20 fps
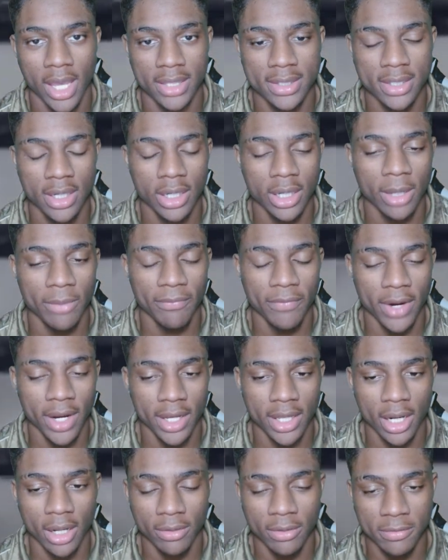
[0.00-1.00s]
turn up before I
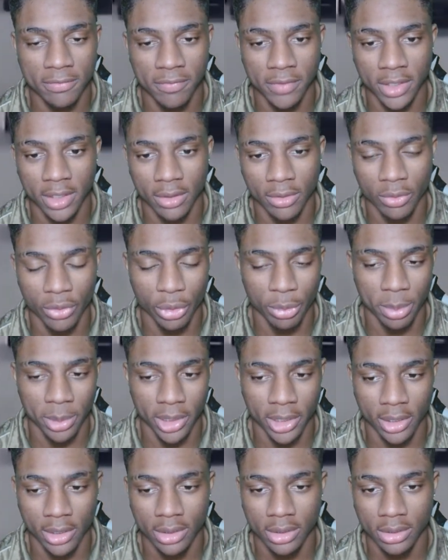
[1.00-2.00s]
get off this video and quit playing.